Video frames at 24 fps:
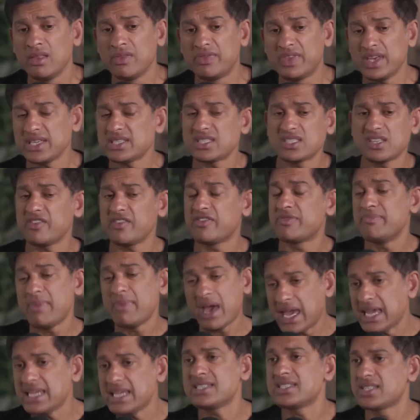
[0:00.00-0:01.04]
this stuff
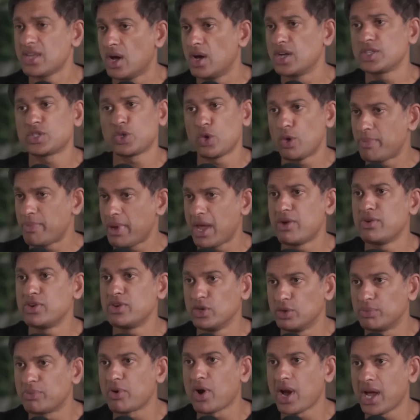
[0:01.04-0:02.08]
may start to appear in
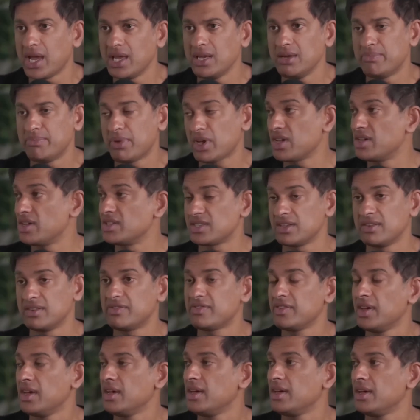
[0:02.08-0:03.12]
your brain because
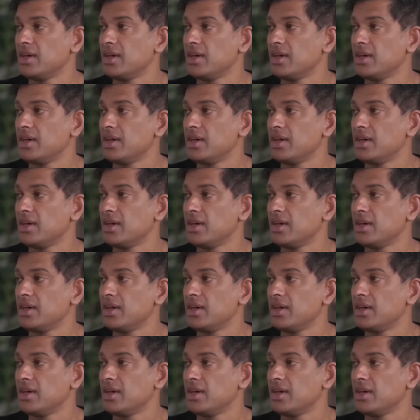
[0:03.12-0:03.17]
of